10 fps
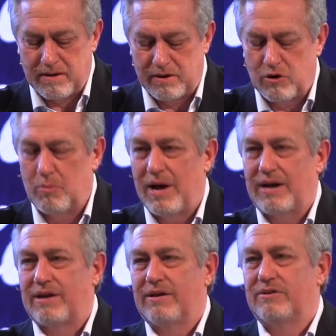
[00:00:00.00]
I'm going to go
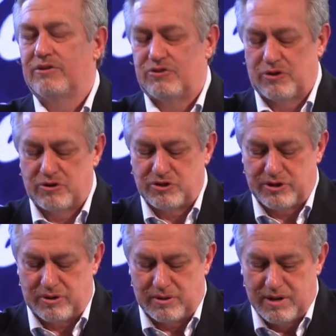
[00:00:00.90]
back again to
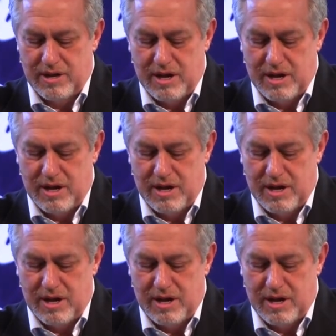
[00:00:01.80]
Churchill.